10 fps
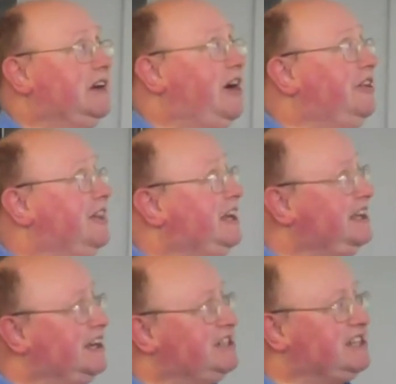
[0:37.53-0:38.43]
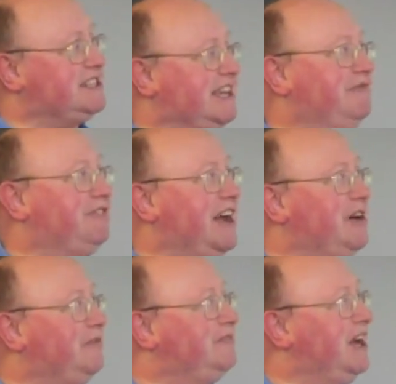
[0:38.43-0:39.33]
on the Jisc
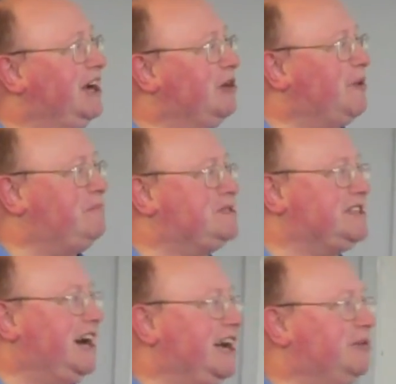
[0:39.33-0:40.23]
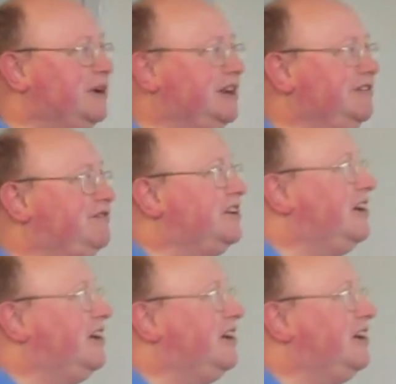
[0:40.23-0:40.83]
Infinite website, we've